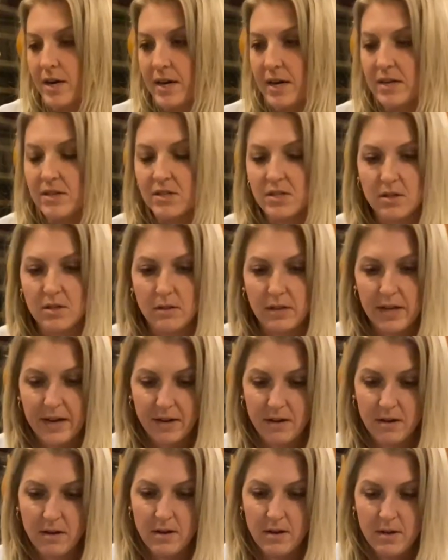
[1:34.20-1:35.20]
into
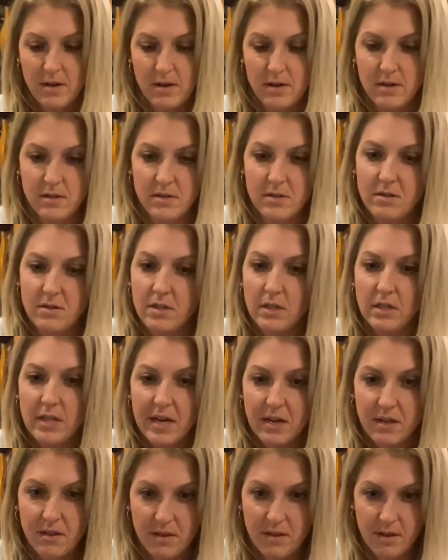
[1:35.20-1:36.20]
like the
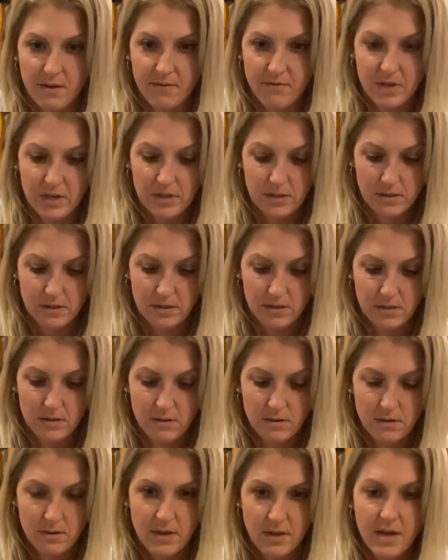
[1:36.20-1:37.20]
length of this,
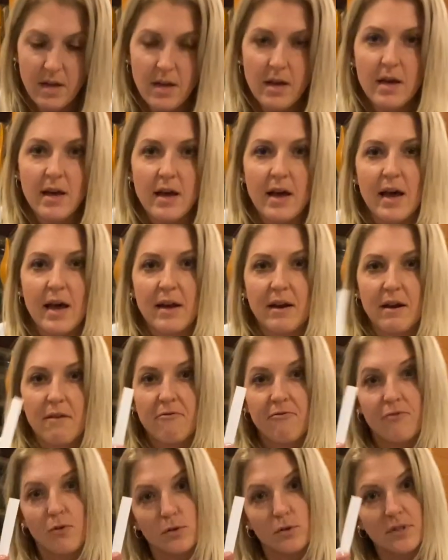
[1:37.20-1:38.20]
and I
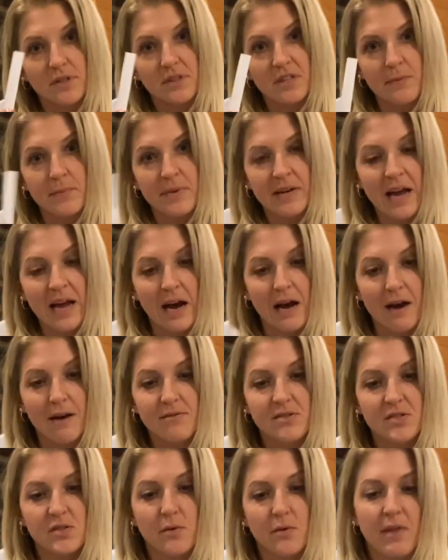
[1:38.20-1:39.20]
folded them in half
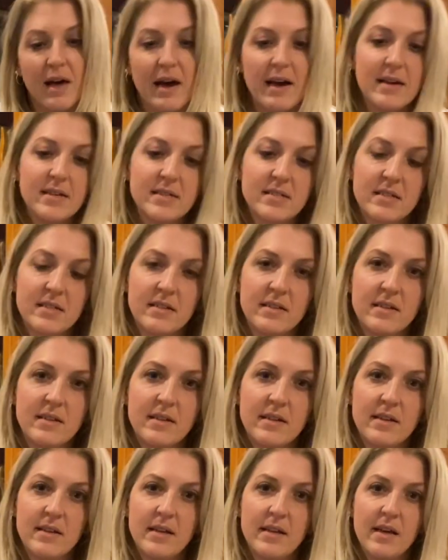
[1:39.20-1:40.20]
so that
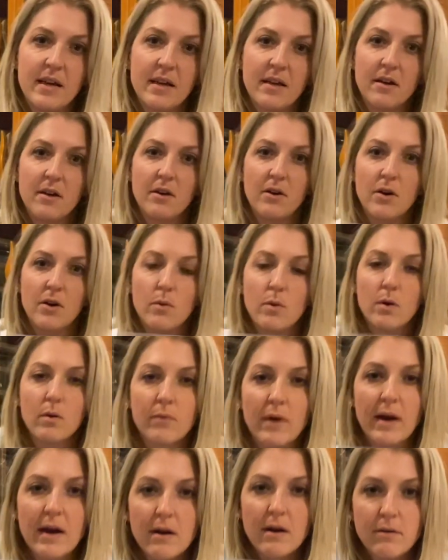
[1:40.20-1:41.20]
I can go
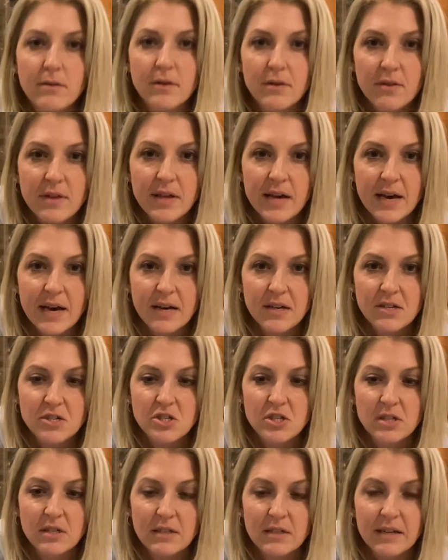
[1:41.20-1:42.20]
around the
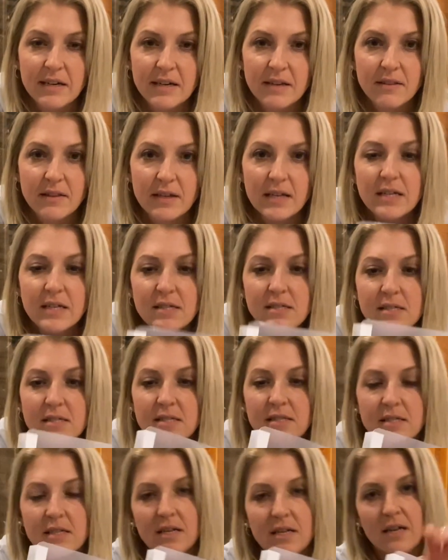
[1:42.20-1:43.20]
edge like
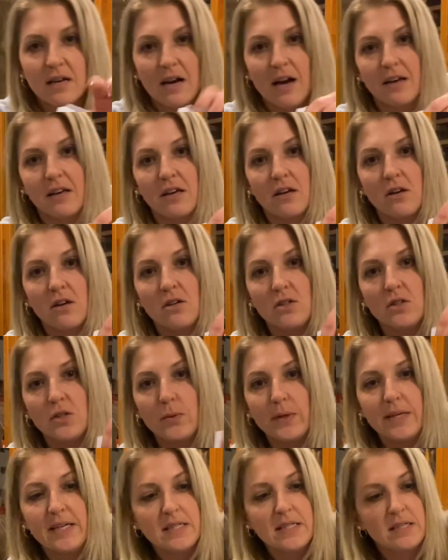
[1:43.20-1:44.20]
this. I can glue
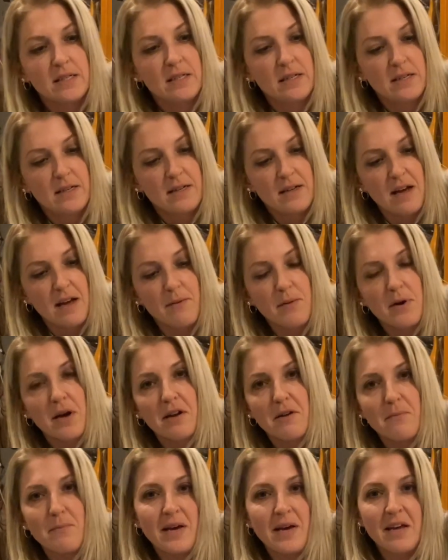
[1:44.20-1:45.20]
it. I'm kind
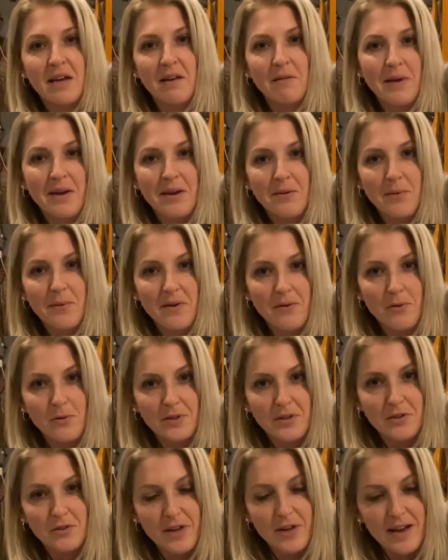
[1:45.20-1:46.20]
of making like my own
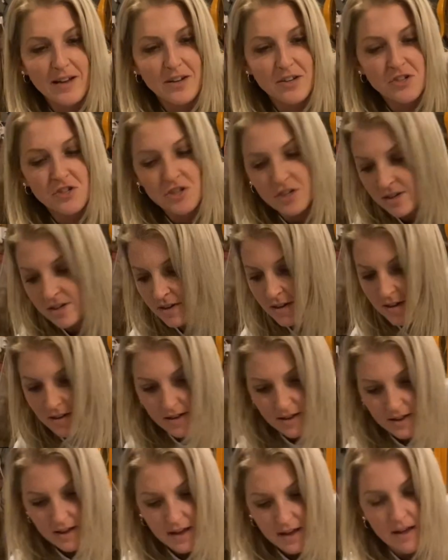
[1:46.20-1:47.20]
little edge,
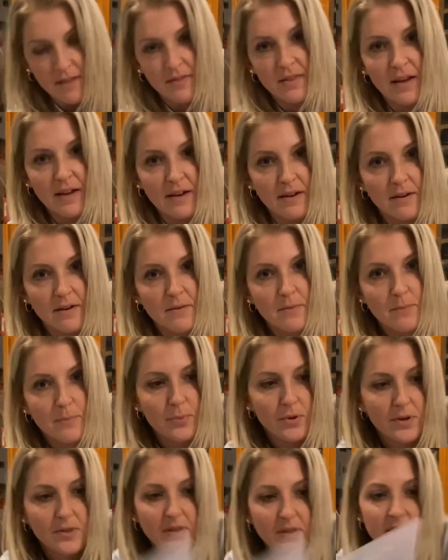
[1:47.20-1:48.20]
and then
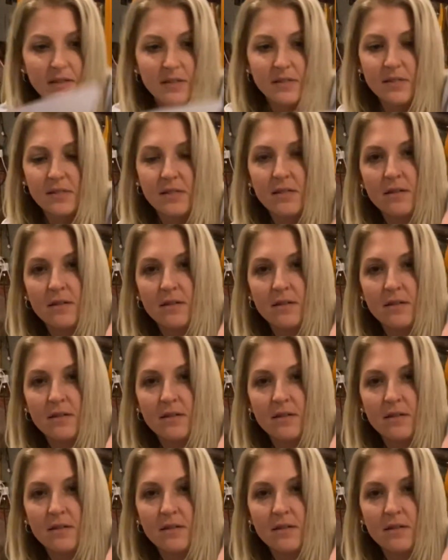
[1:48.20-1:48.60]
put this